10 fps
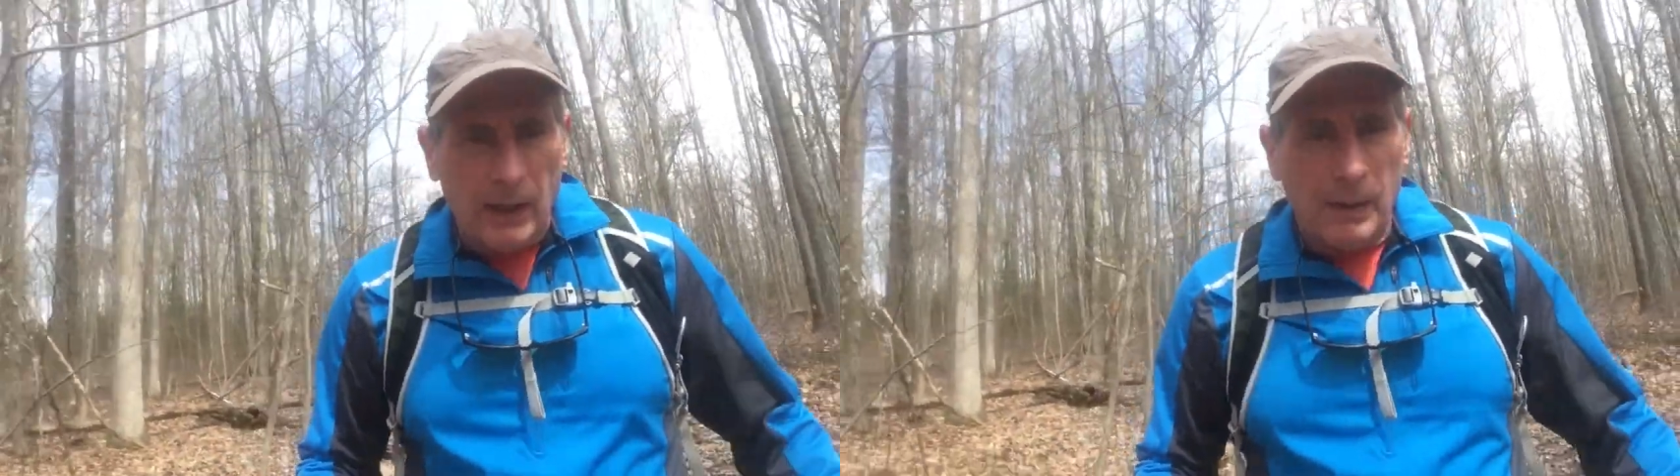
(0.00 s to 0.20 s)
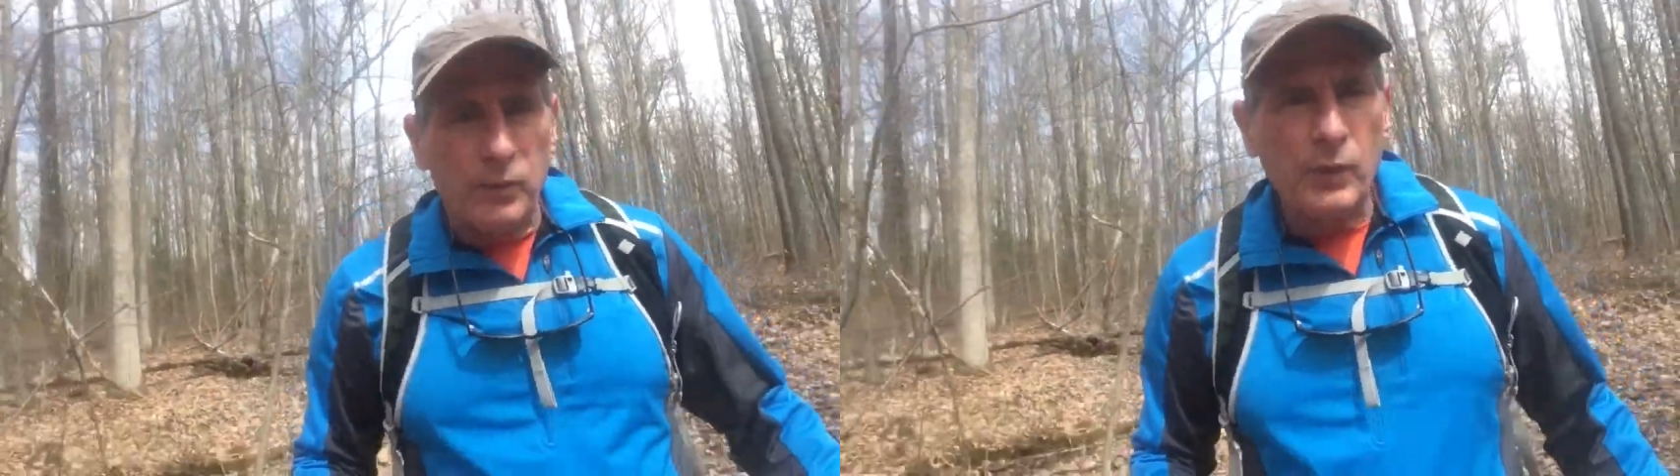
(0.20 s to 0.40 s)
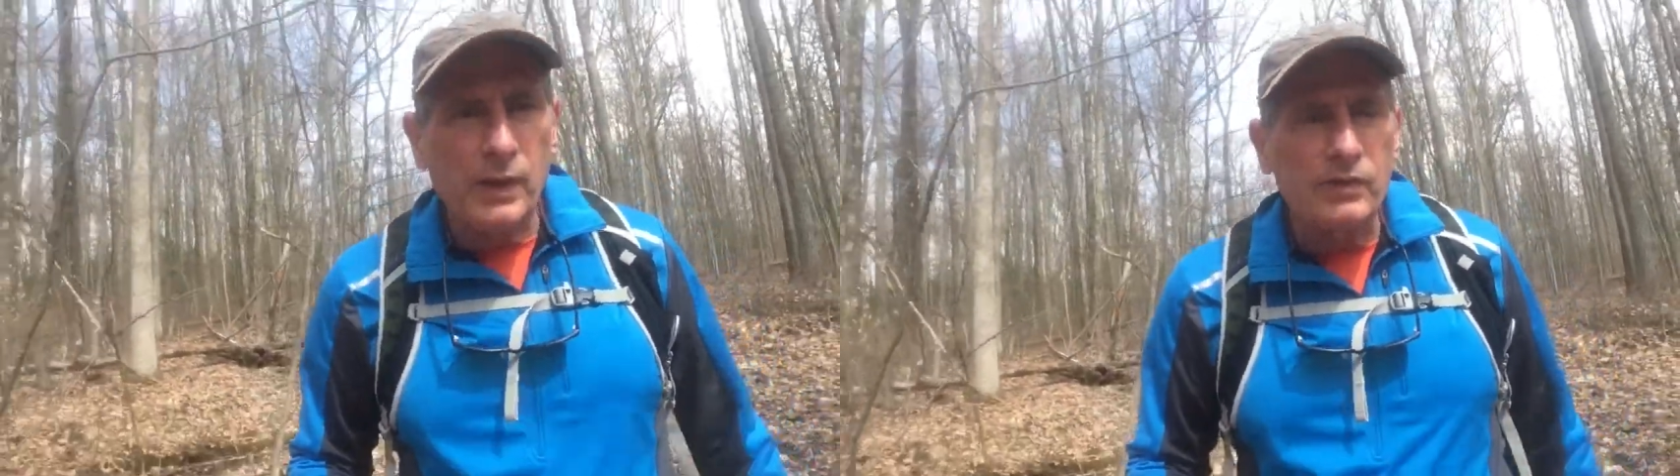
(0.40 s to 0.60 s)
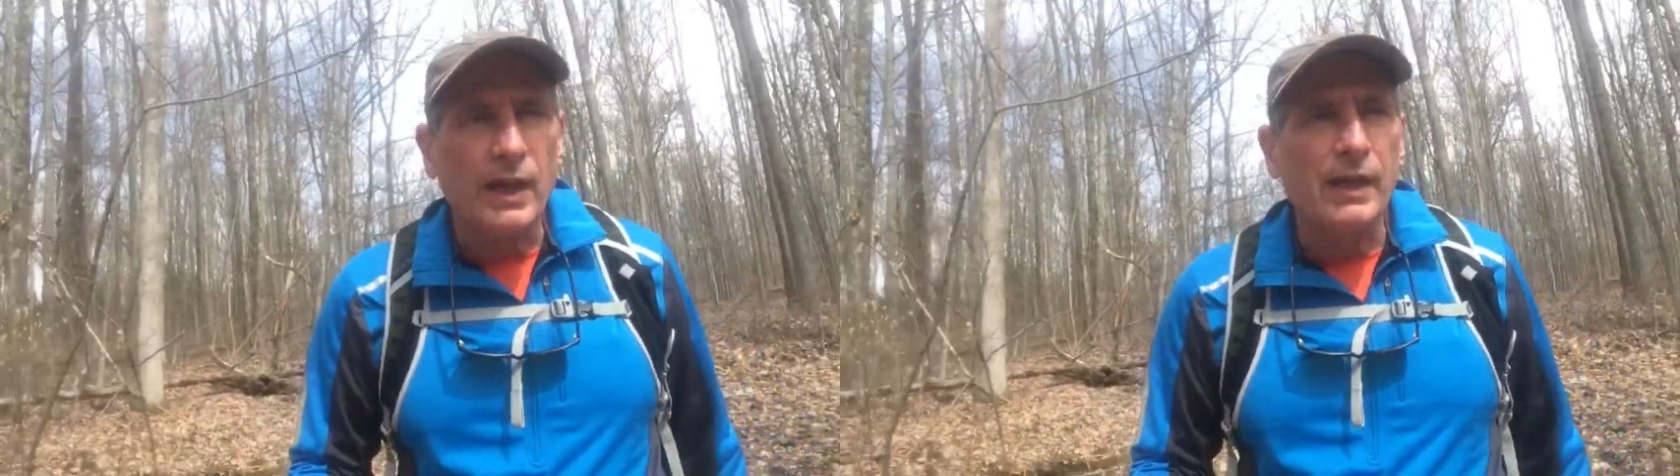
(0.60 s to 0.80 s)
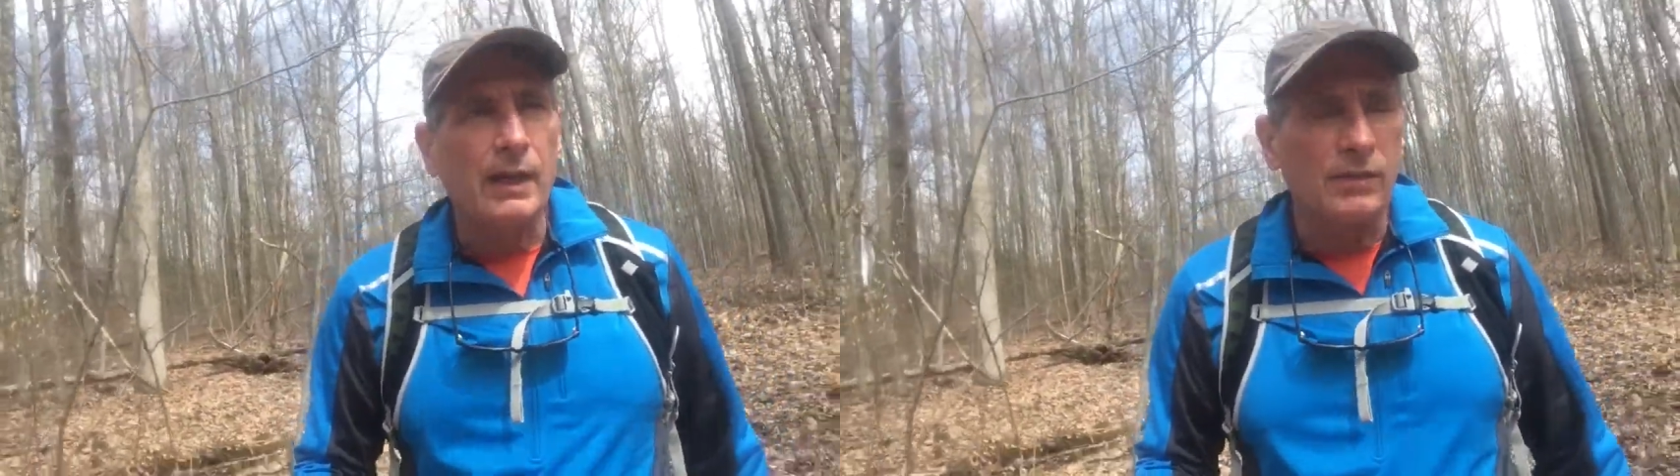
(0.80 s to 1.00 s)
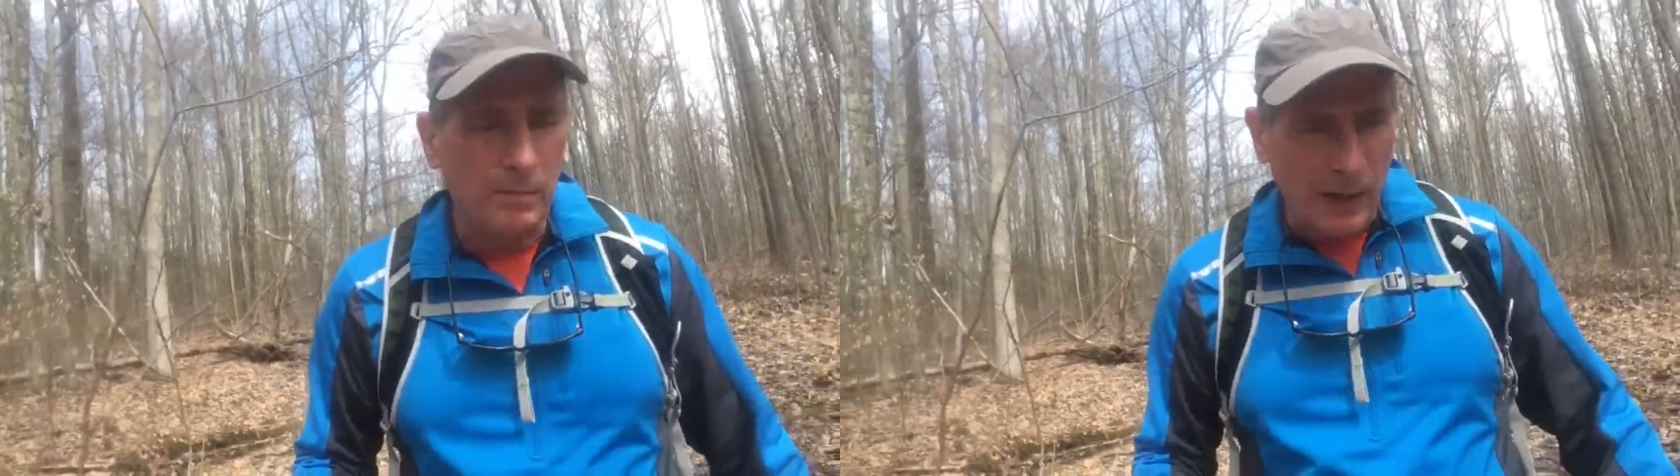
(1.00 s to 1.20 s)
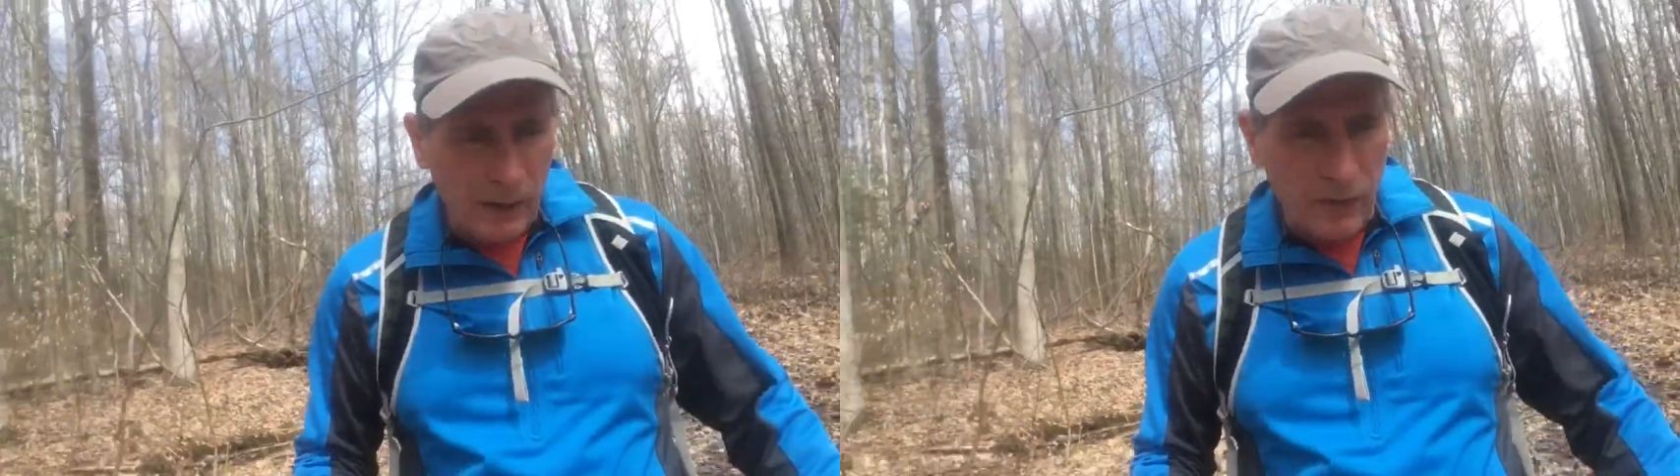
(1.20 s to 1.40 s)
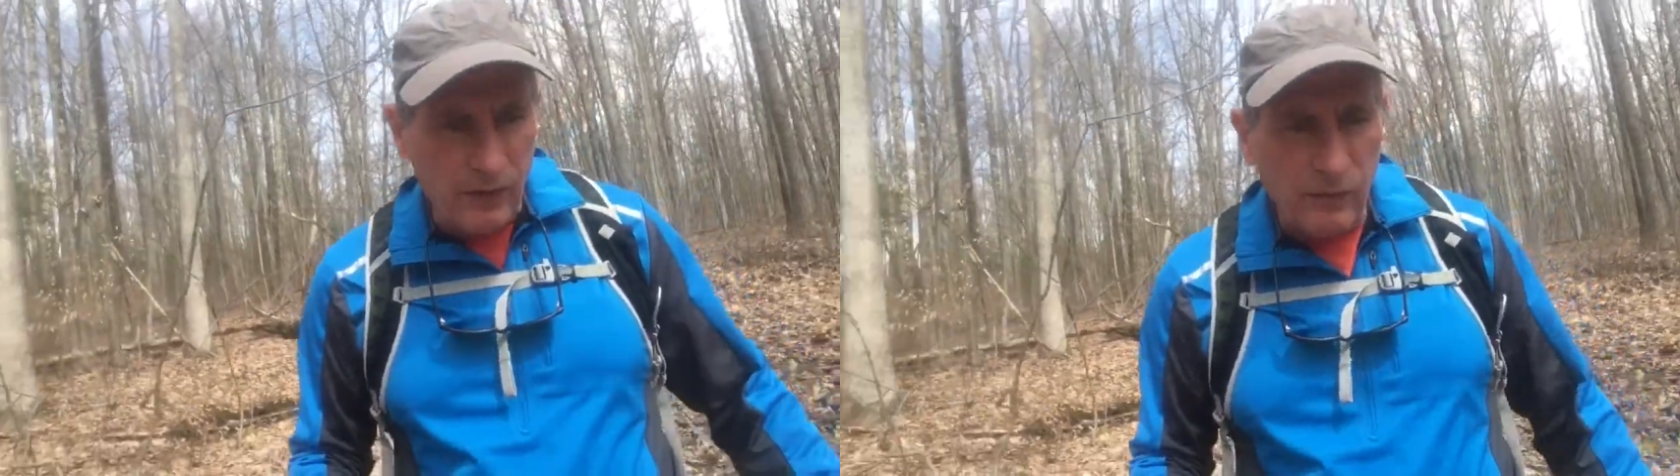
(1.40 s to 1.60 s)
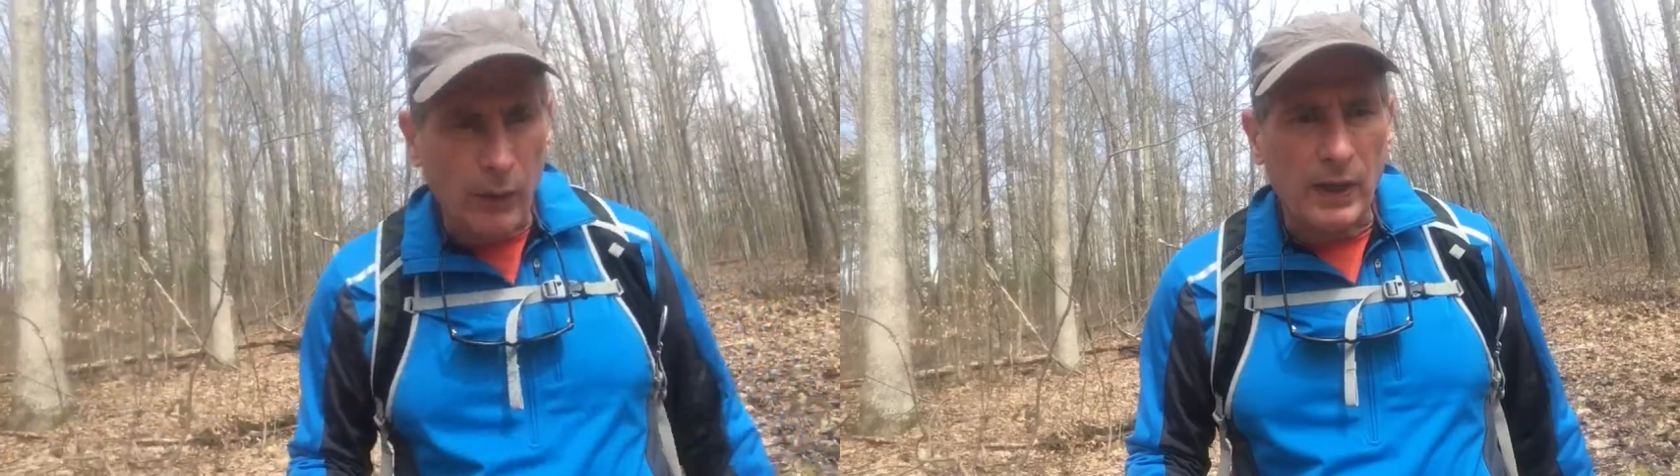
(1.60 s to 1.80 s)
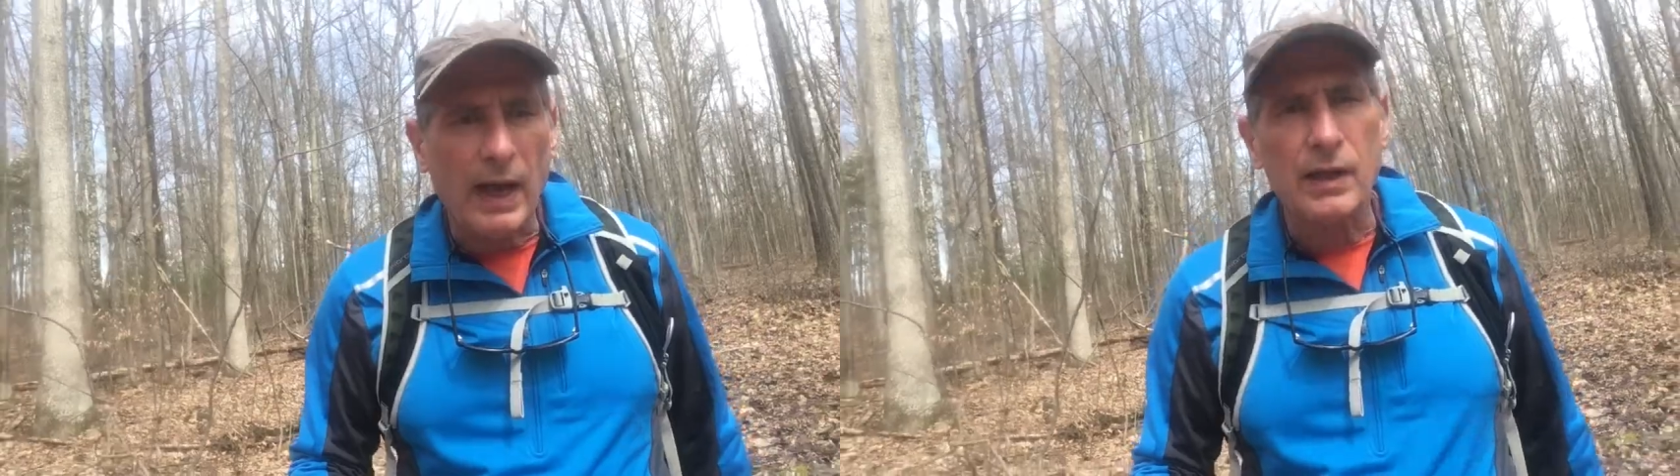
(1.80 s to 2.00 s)
I'm doing this hike as a benefit
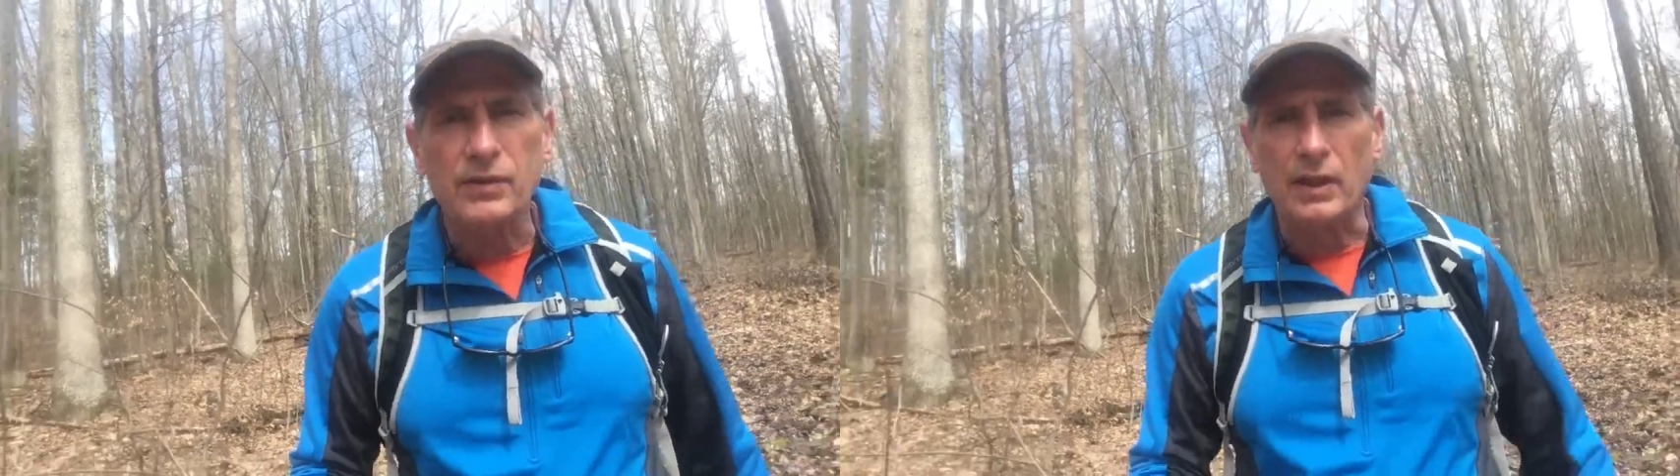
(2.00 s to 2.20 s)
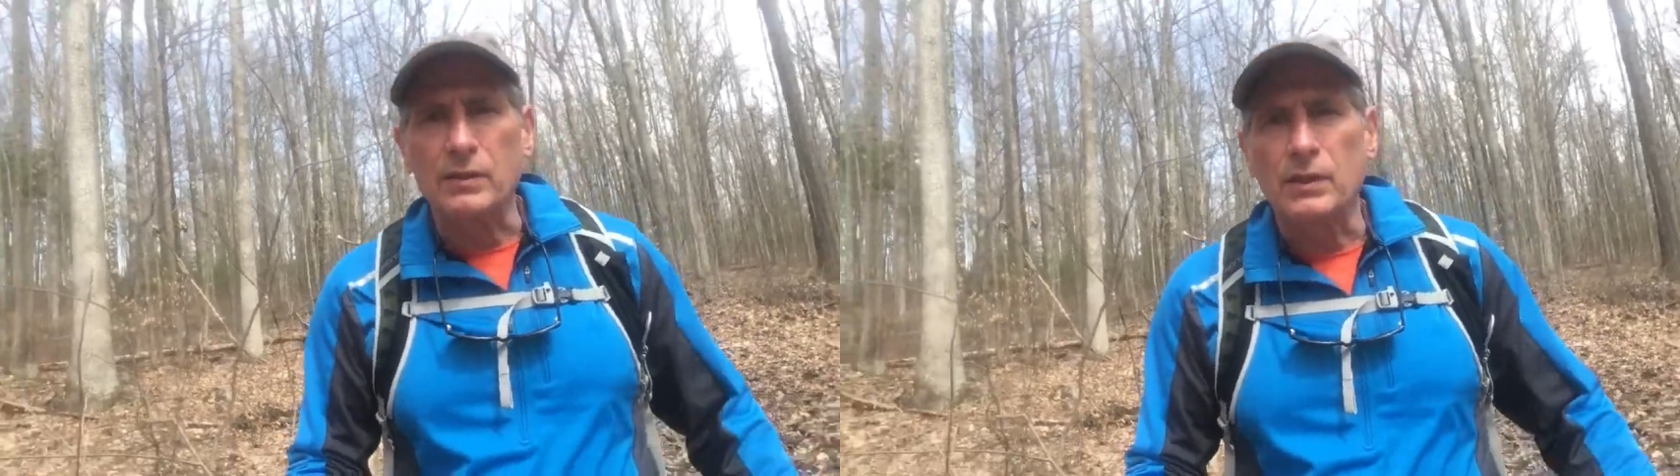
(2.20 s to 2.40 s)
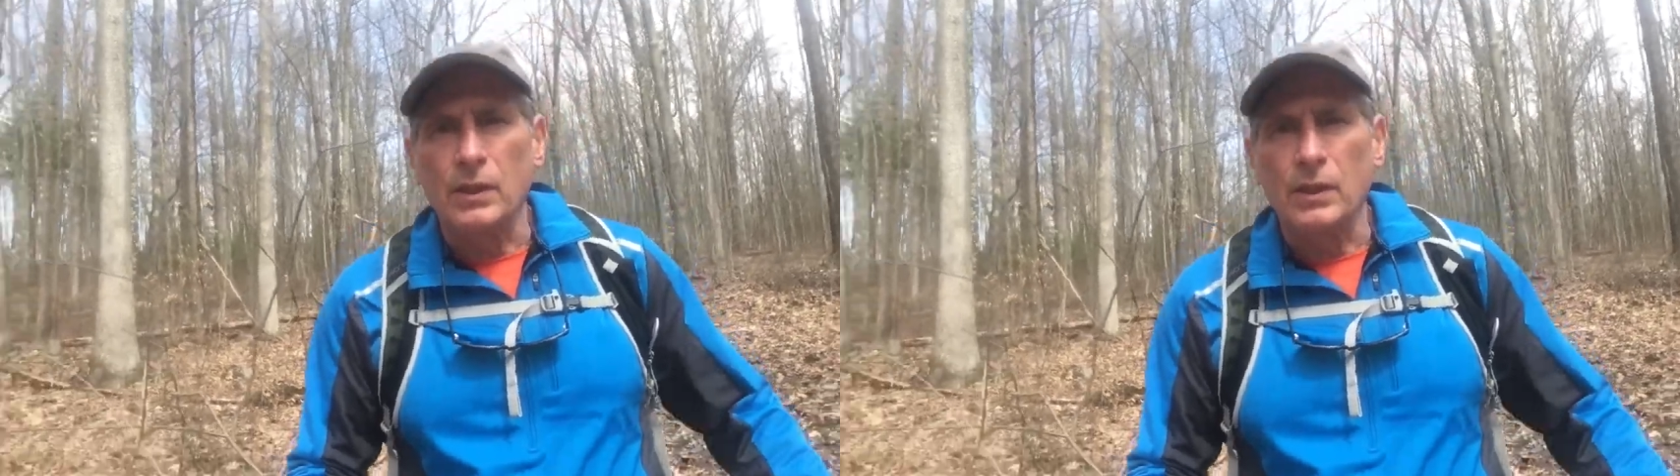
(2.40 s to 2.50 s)
for CASA,